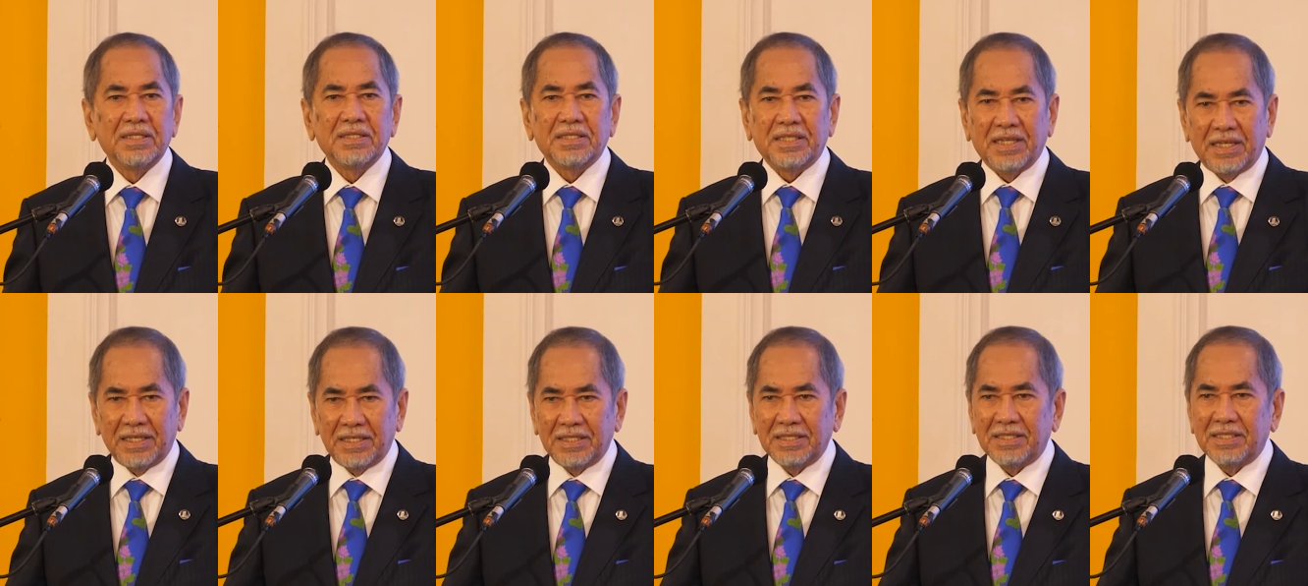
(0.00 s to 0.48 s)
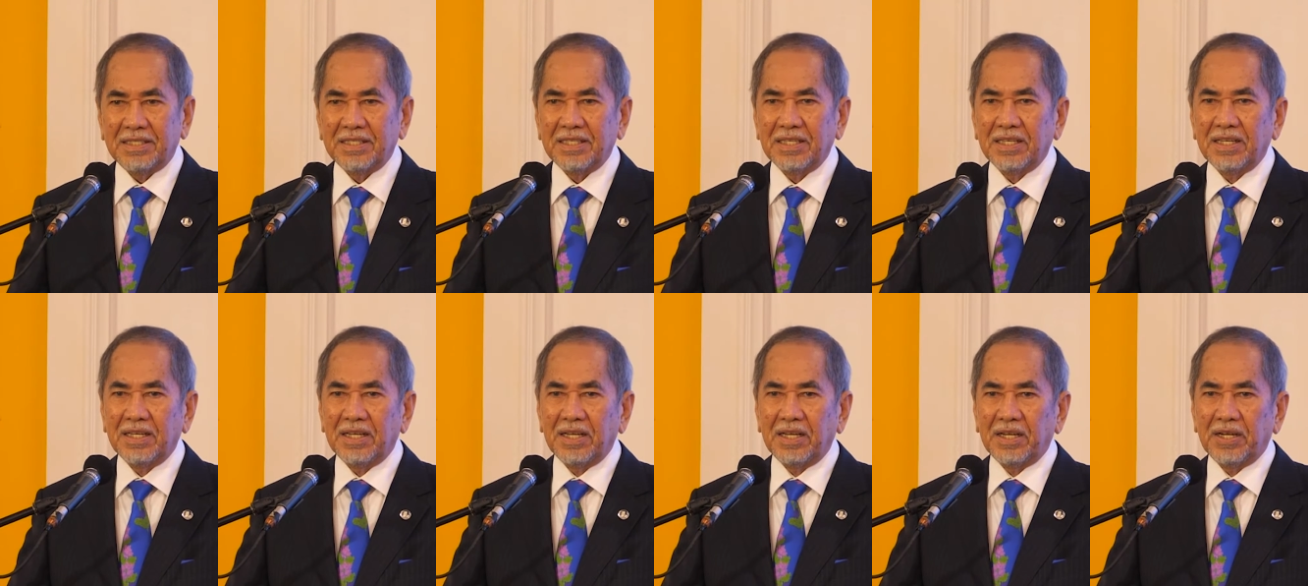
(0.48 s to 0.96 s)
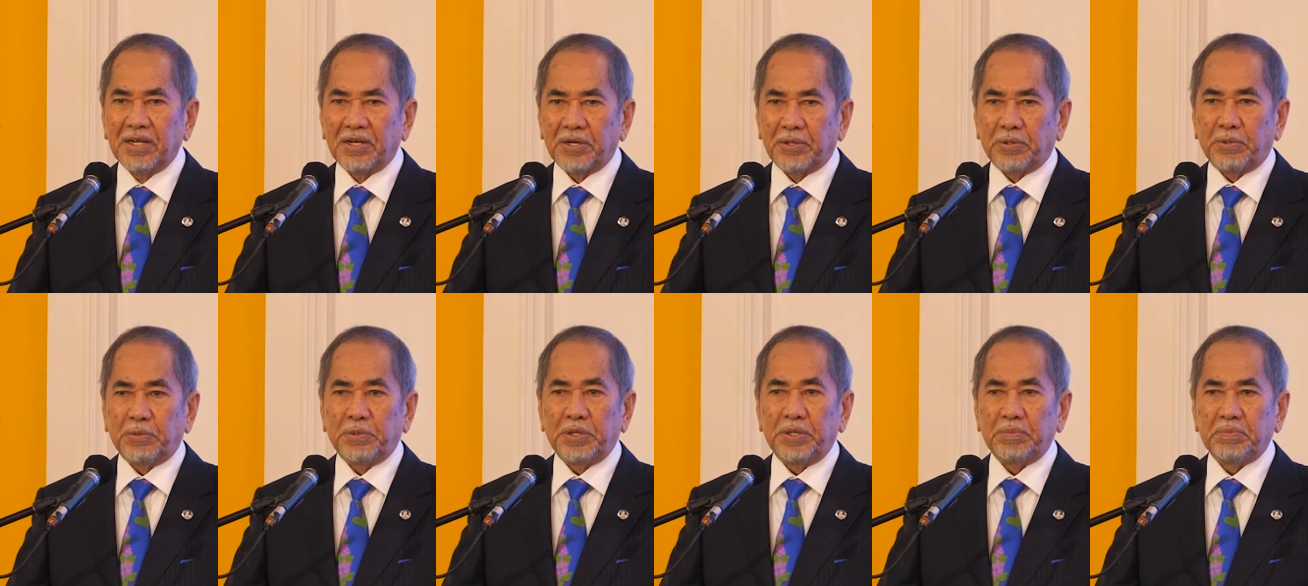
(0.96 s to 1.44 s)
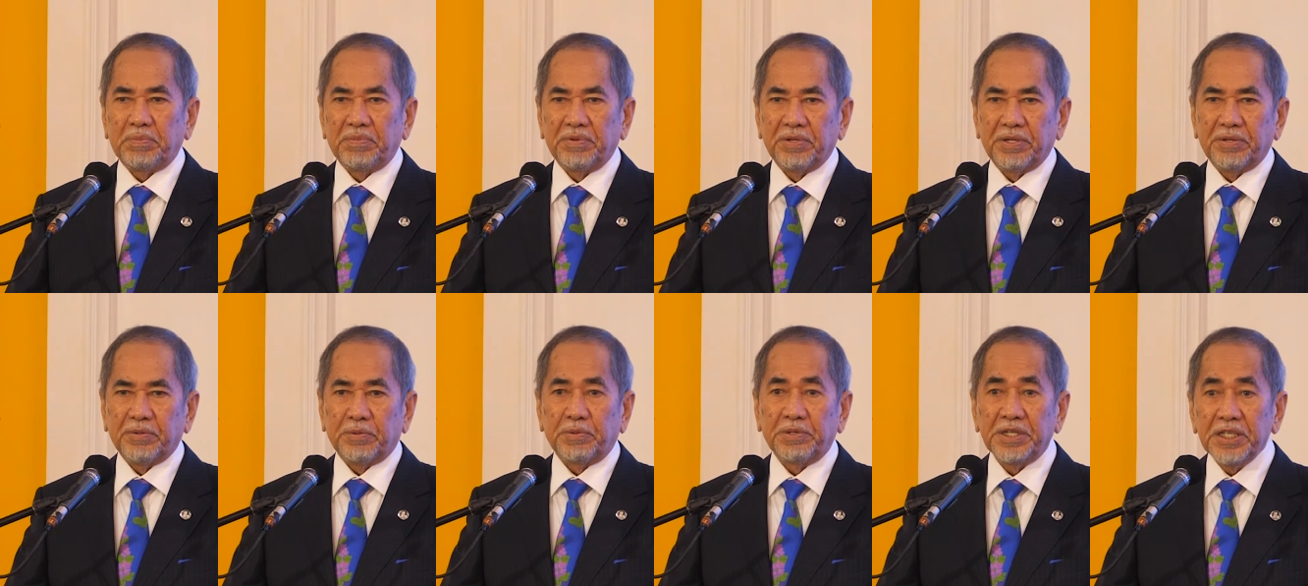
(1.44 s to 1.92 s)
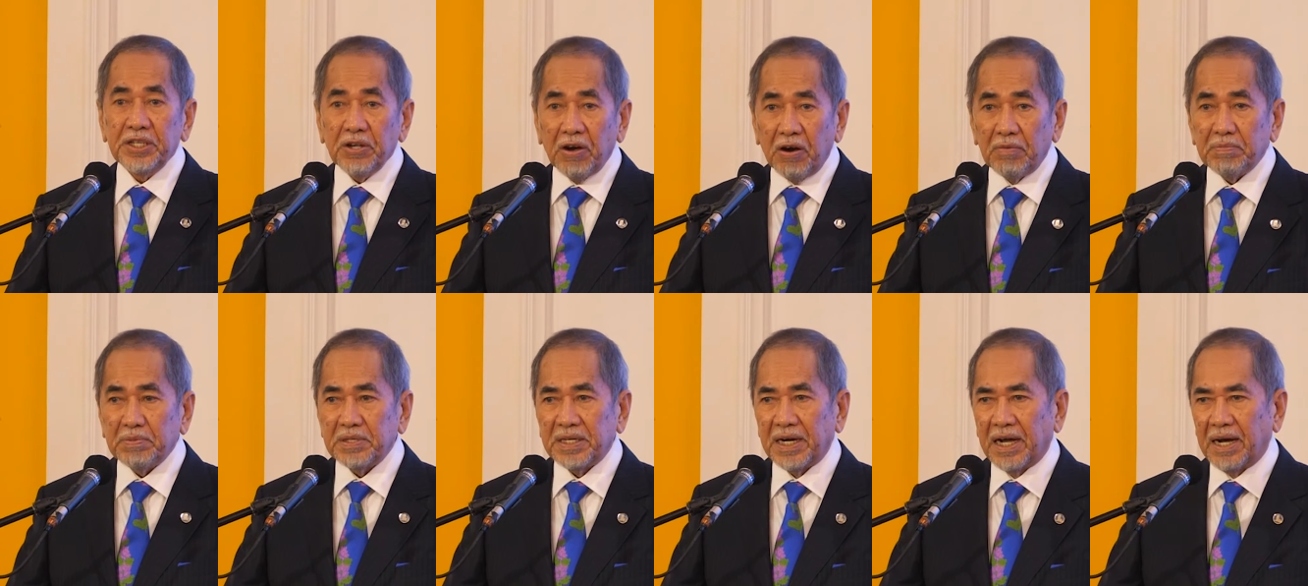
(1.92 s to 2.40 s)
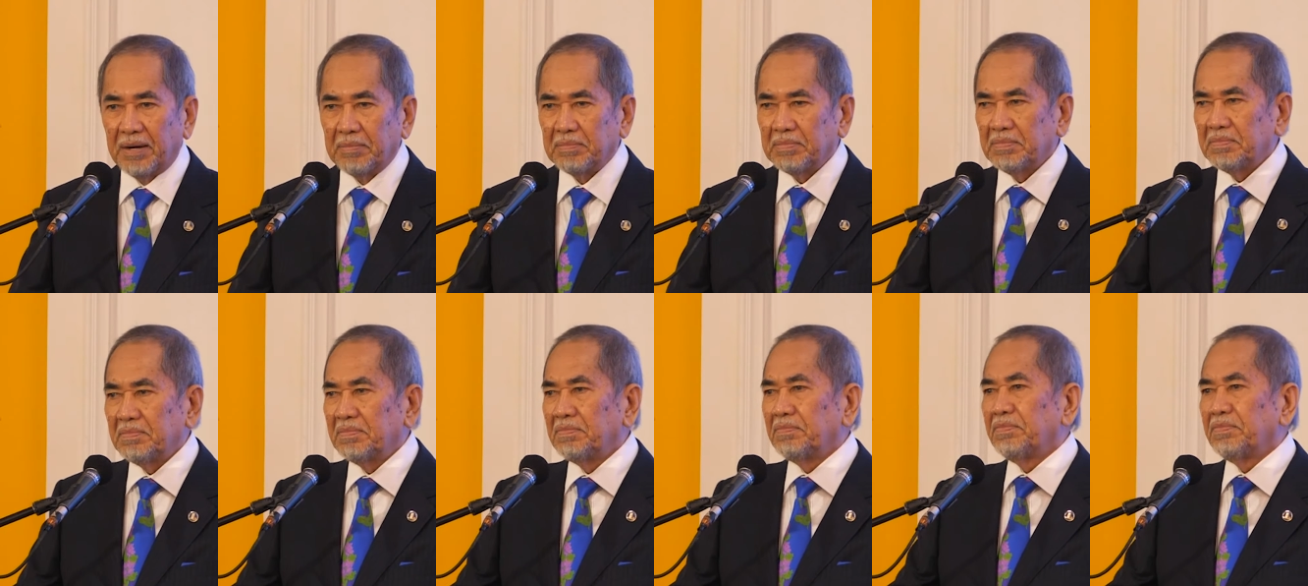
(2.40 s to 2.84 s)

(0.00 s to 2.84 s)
says, we open up,